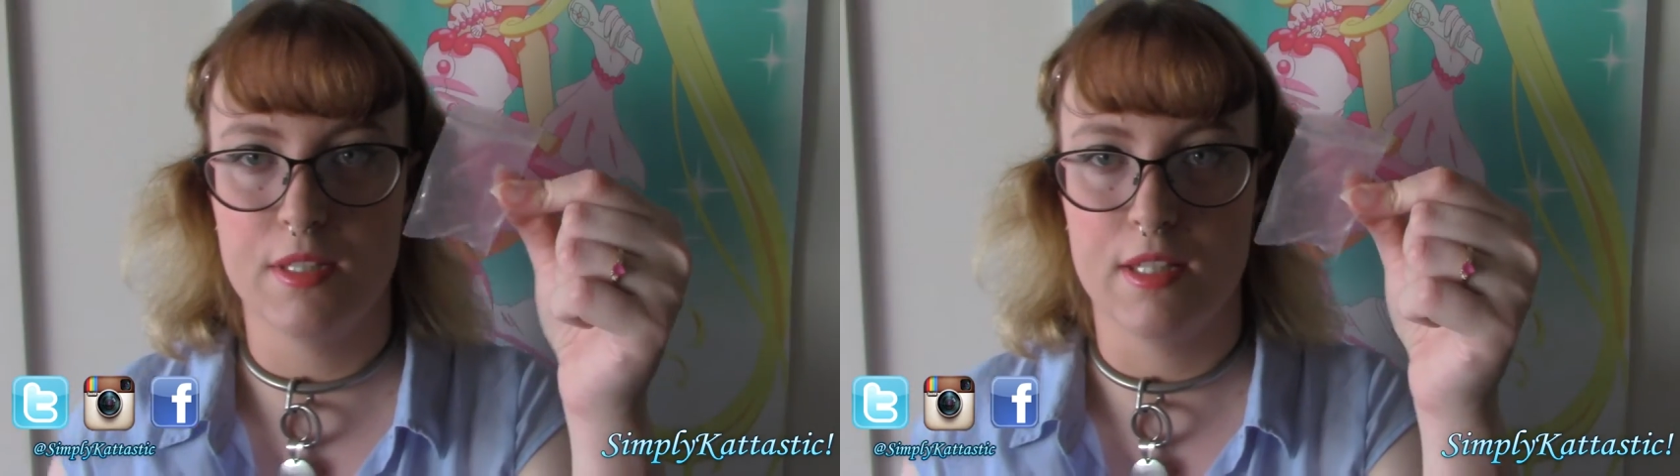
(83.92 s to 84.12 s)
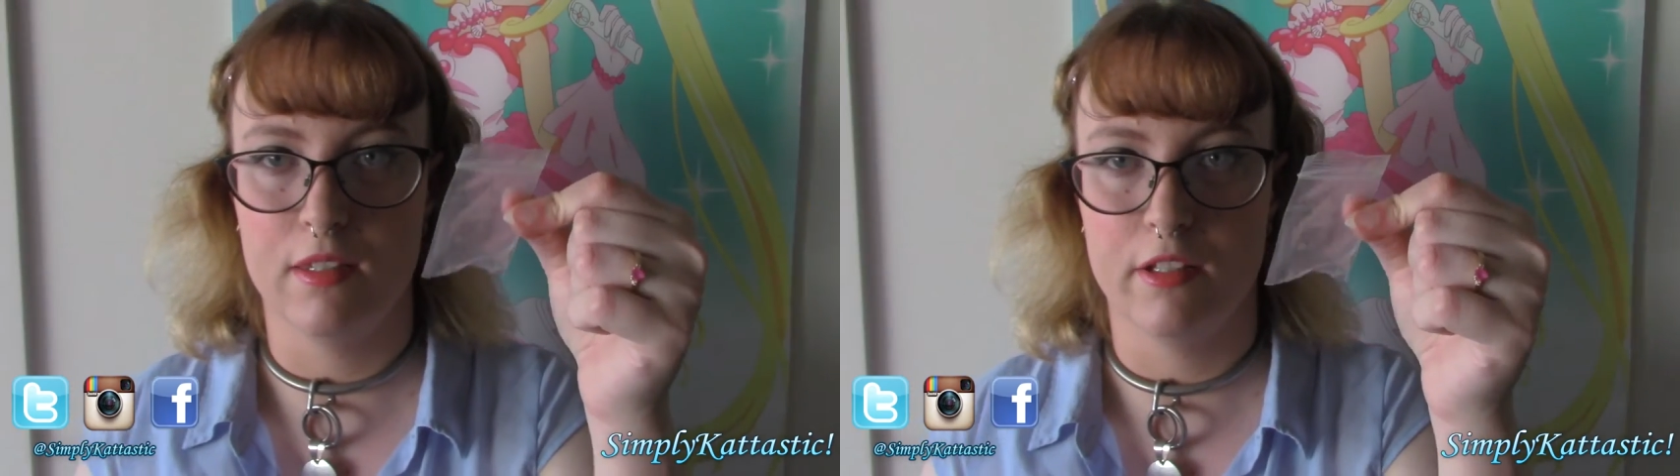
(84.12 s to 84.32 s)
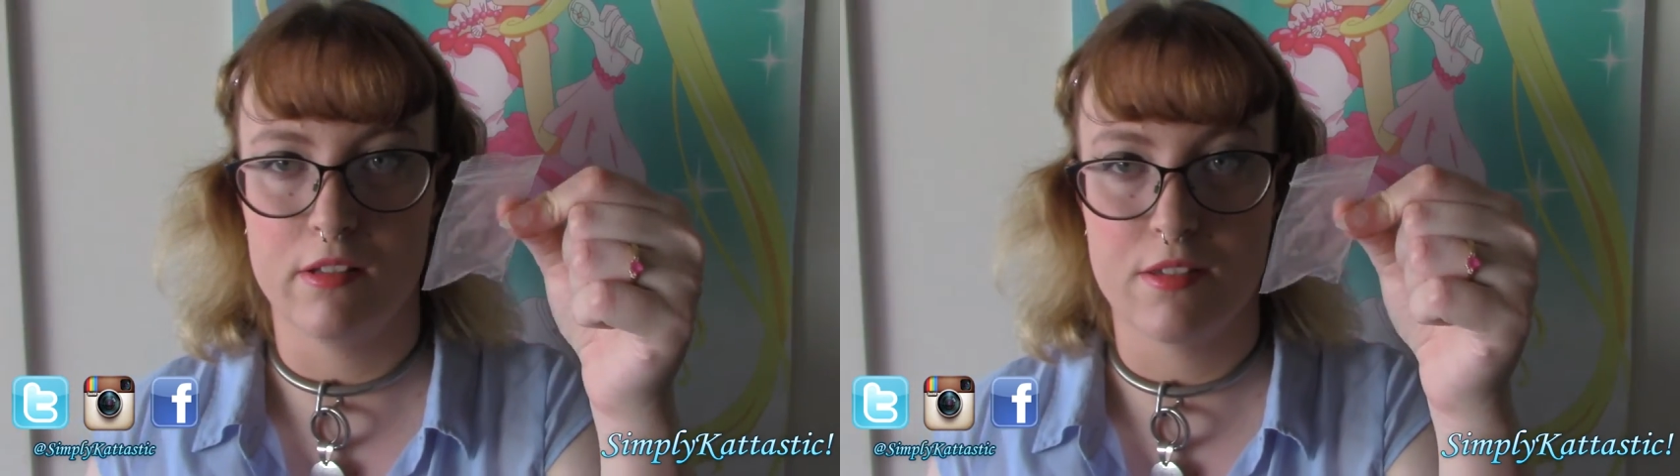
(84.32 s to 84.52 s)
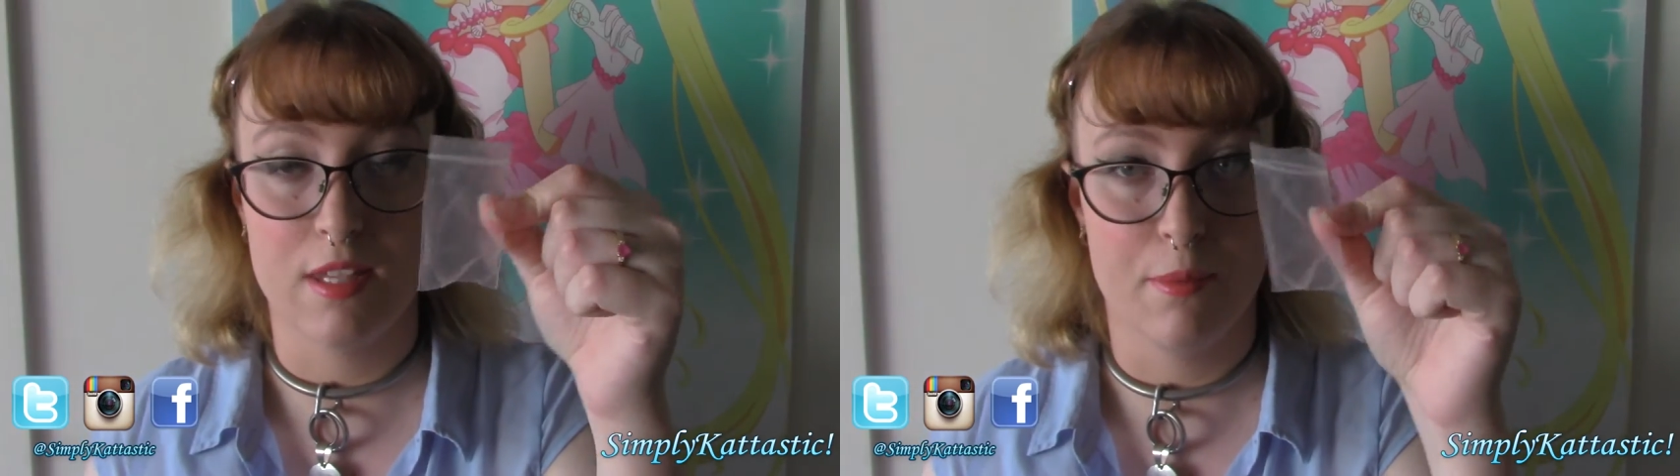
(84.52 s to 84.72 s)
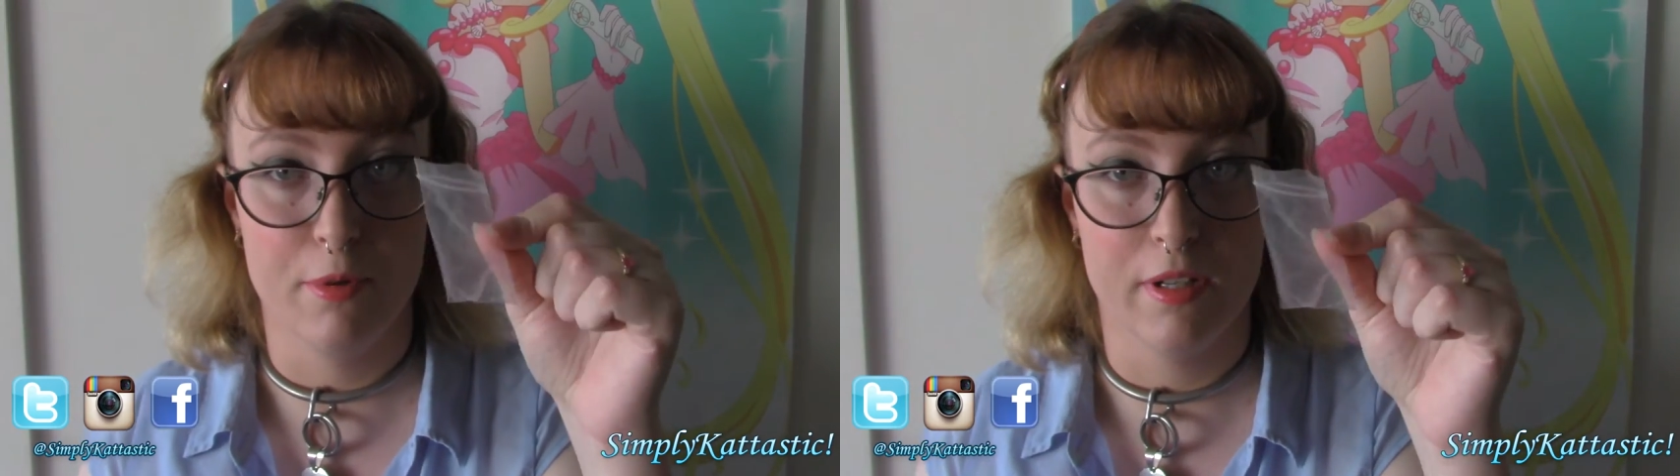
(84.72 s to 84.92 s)
in little
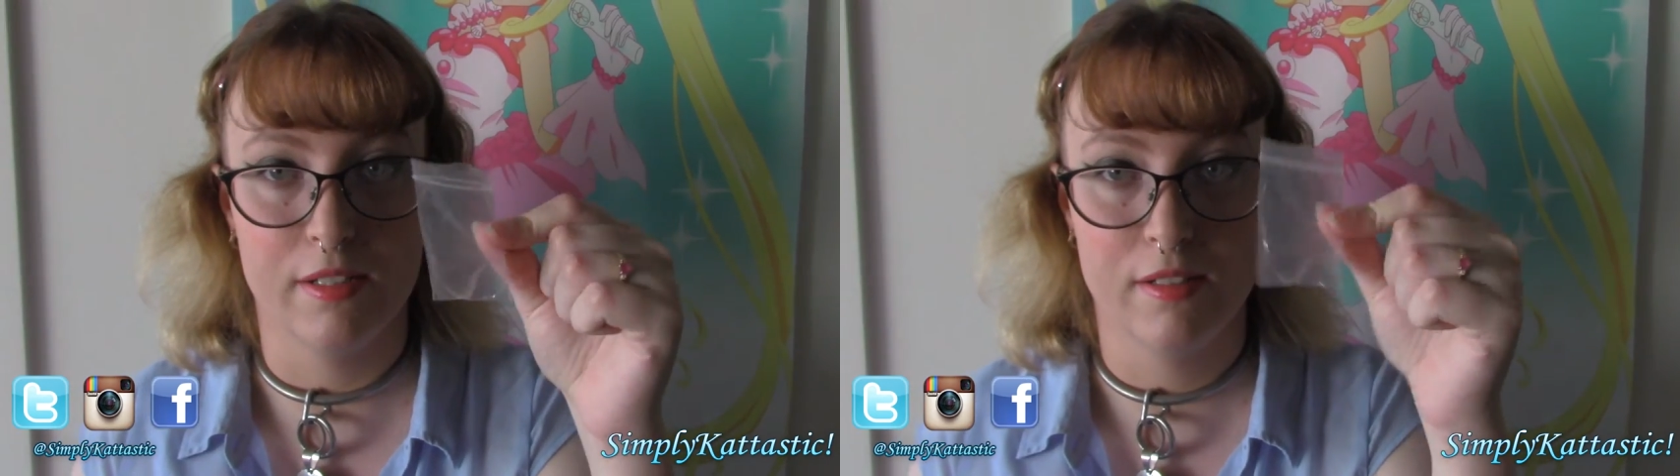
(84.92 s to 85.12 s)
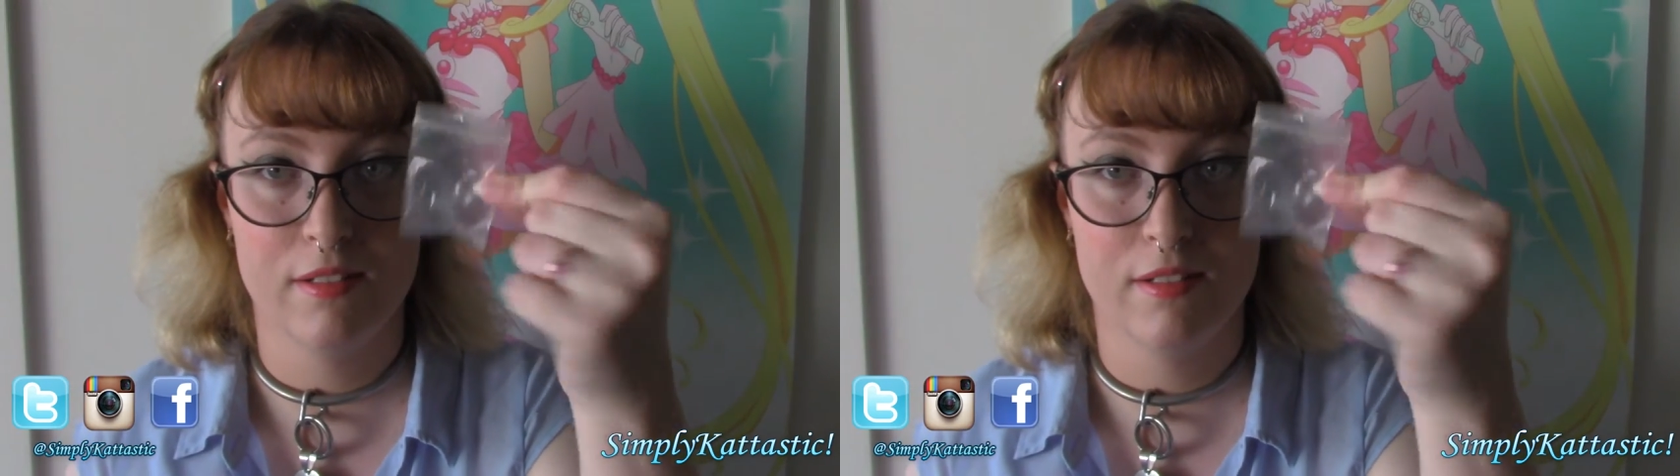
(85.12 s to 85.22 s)
separate